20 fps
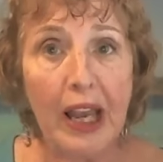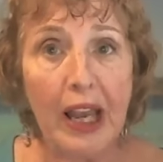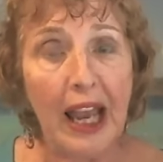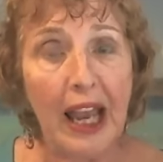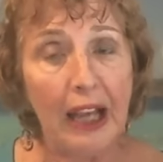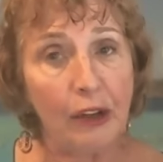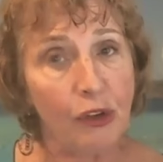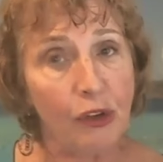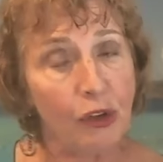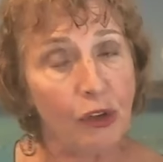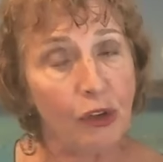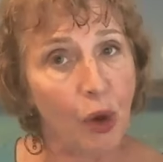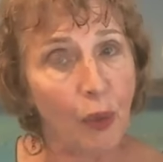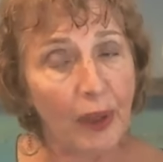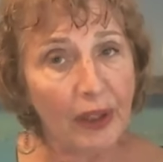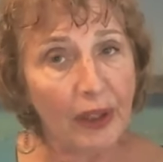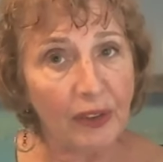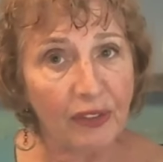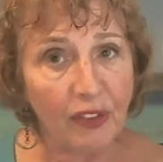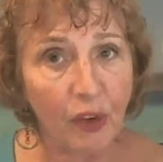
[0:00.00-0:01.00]
And so at
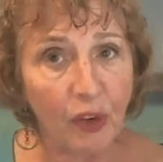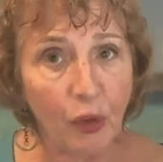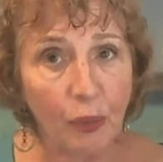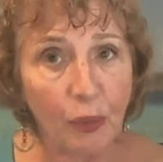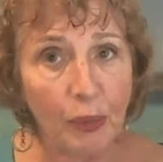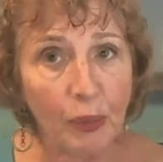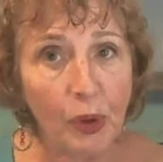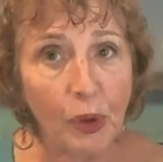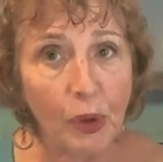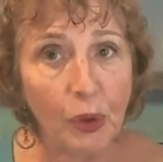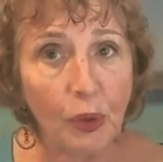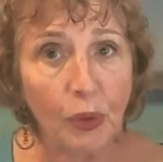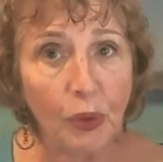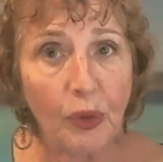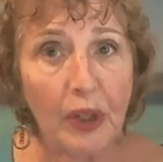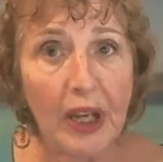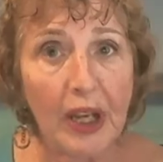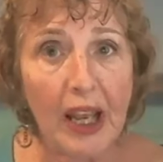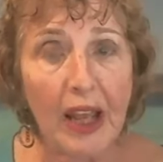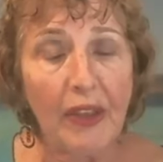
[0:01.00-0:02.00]
a full moon,
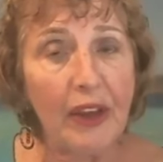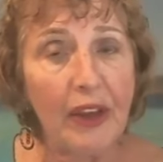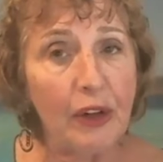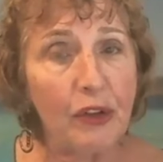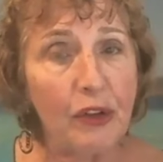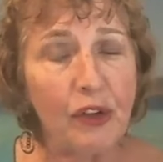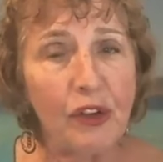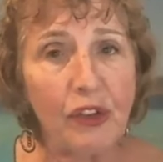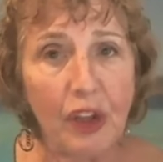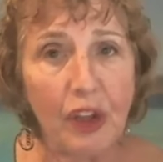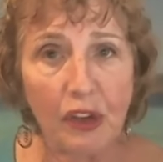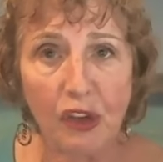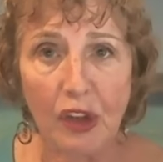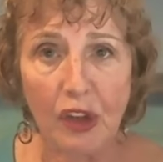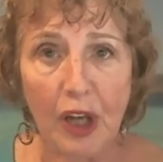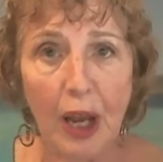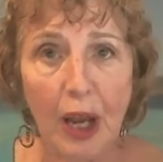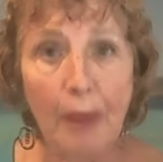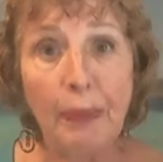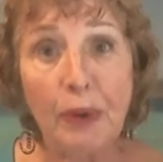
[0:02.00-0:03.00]
there's such an
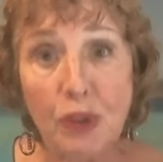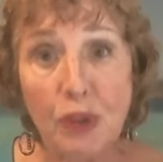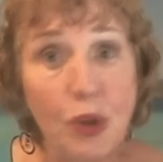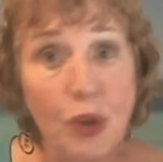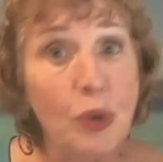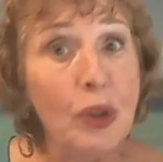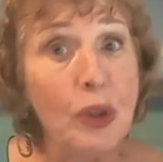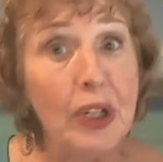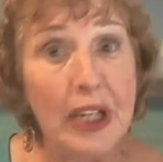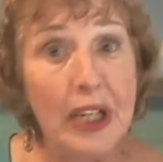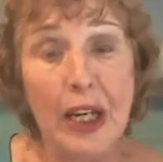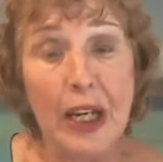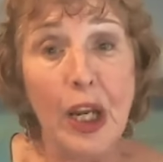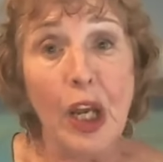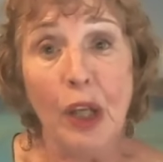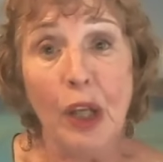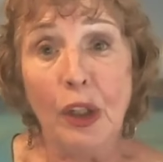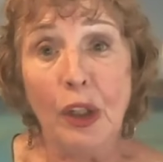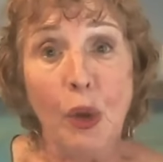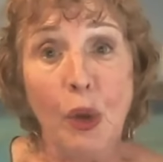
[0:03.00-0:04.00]
opportunity.
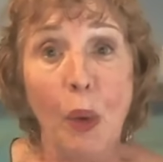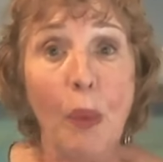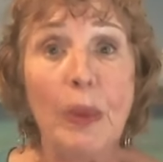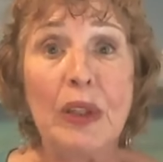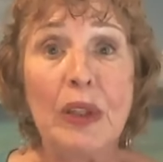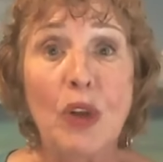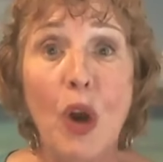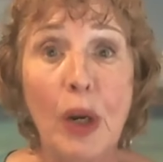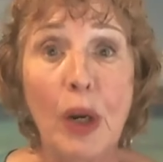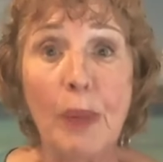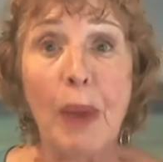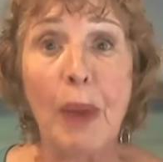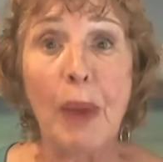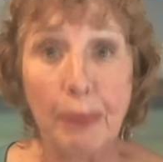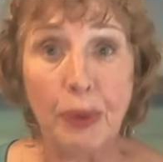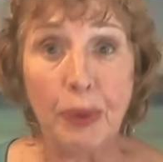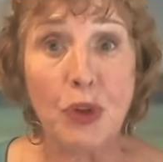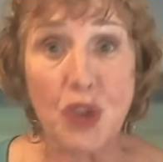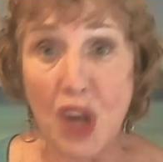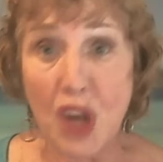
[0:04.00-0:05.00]
When we talk about
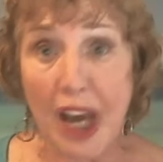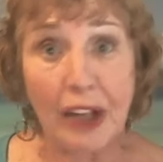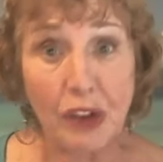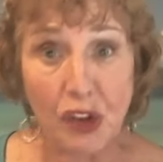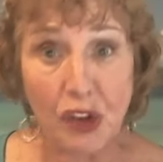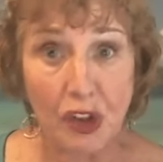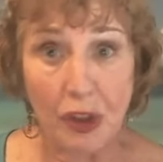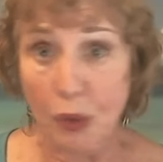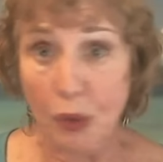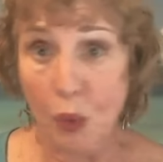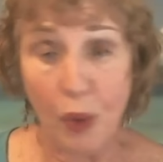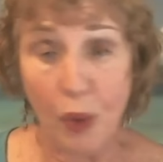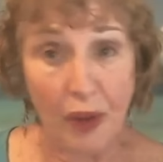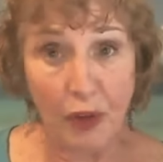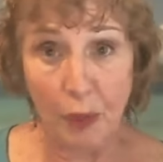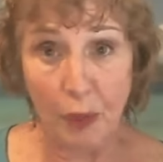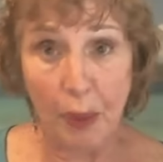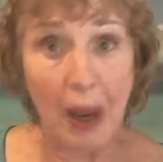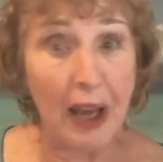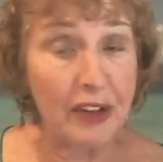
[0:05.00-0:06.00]
projection, whether
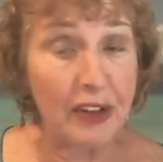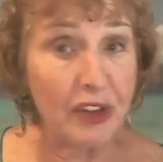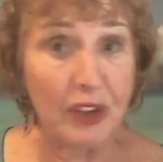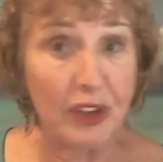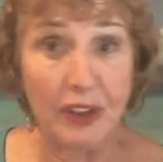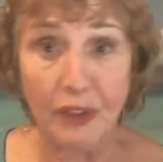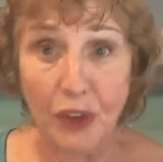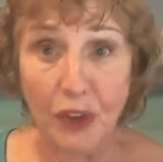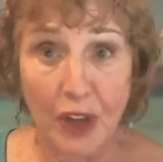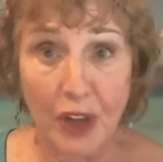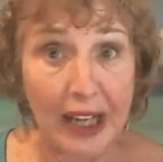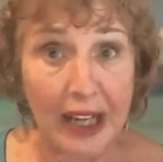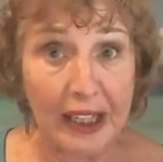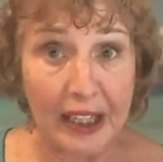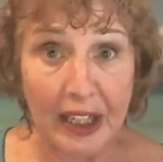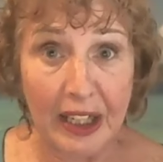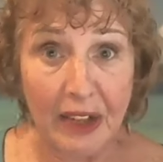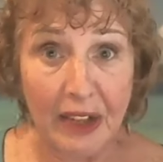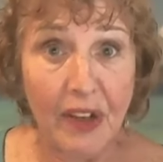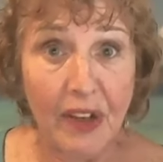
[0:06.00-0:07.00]
positive or
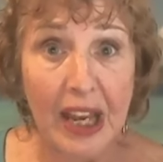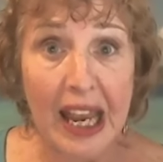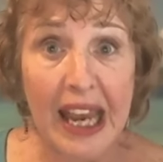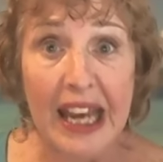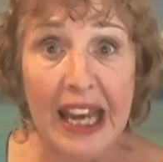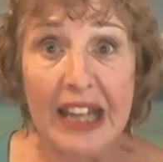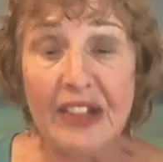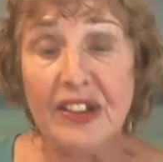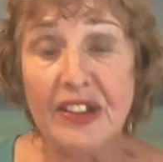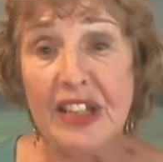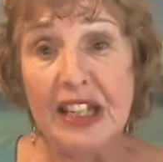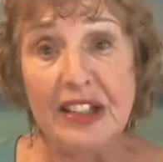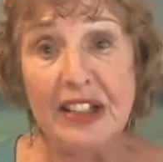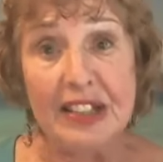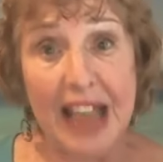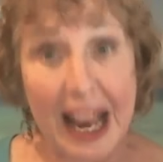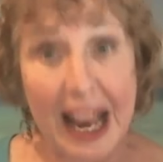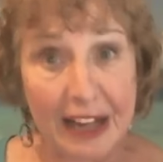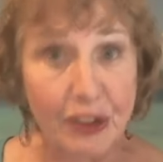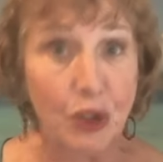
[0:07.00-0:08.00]
negative, it's
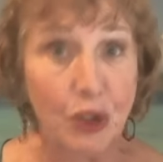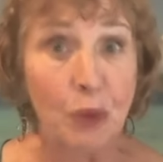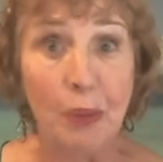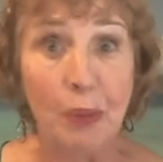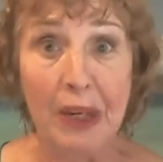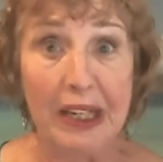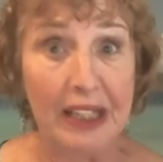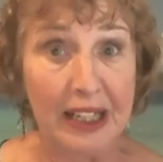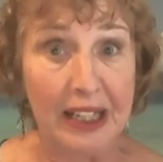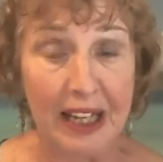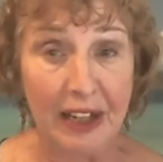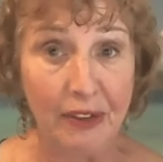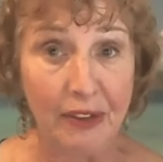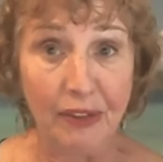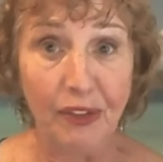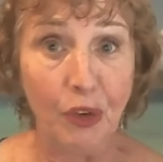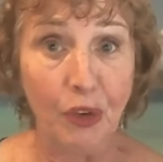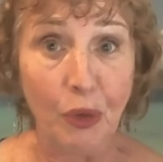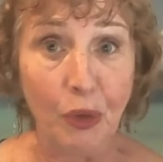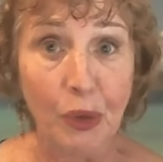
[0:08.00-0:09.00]
exacerbated at a
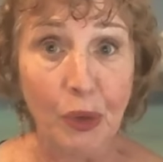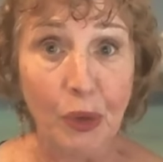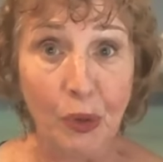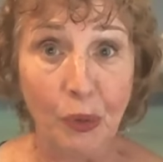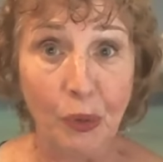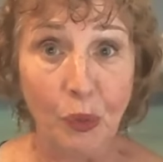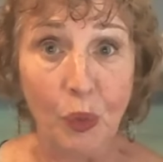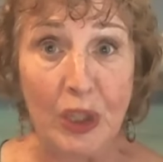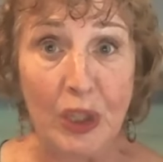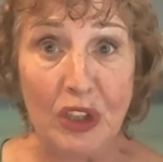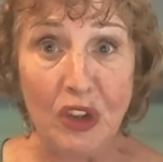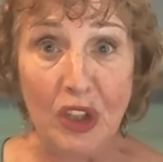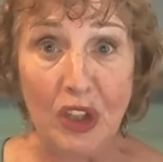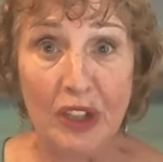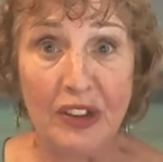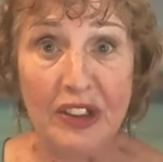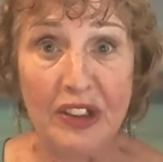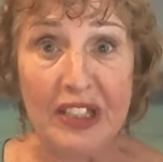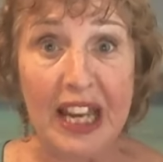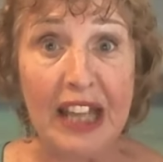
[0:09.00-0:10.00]
full moon. We
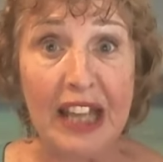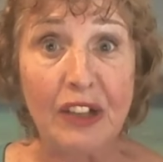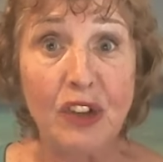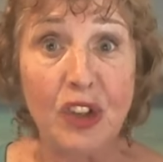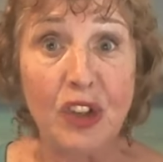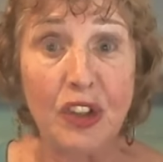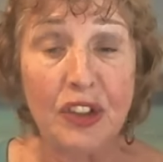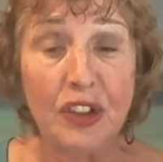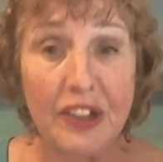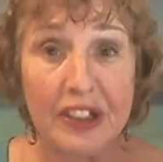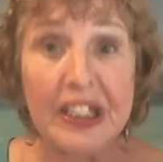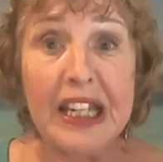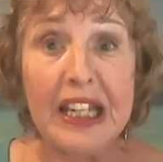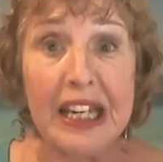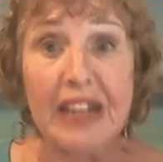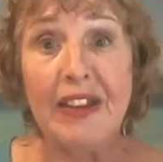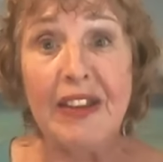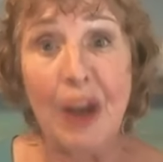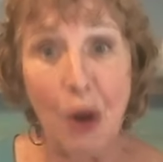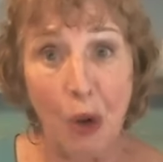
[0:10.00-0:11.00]
just tend to see
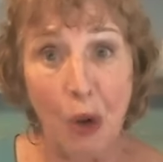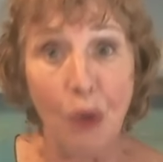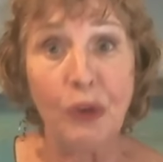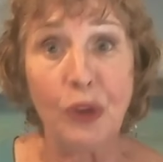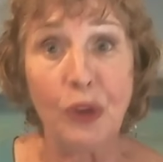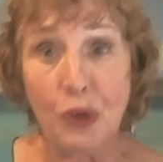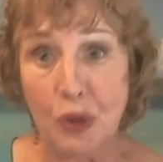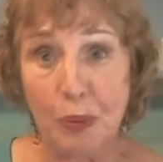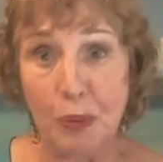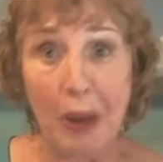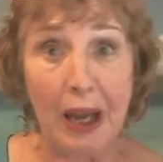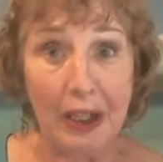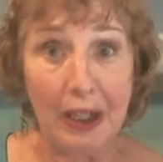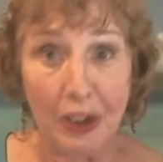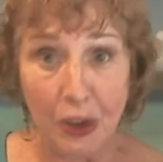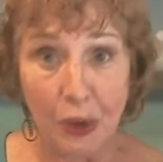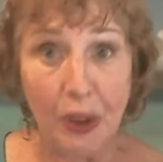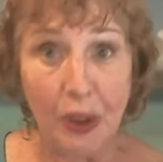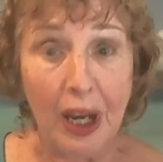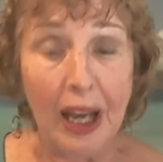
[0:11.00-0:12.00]
the whole you spot it,
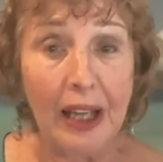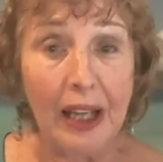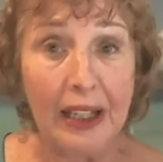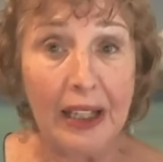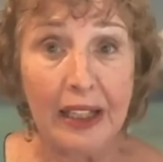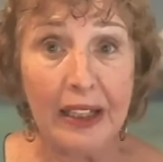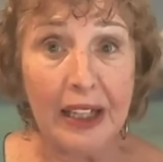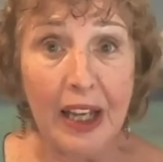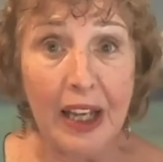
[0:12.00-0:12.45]
you got it.